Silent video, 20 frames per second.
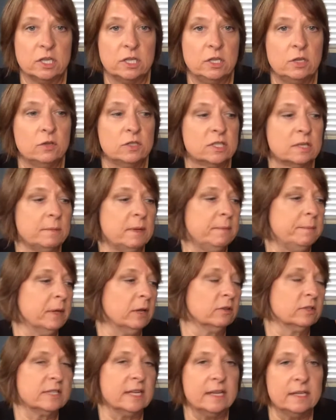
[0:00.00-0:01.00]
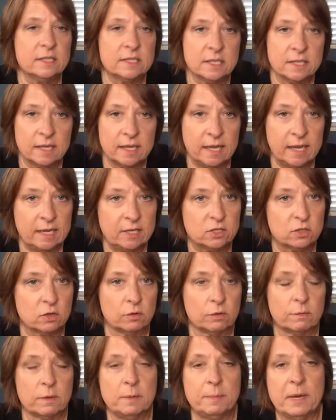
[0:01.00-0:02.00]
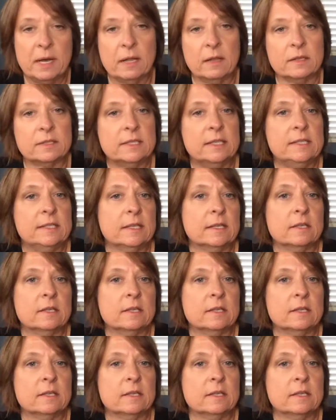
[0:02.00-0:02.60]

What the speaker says: It used to be built into the HO3 policies.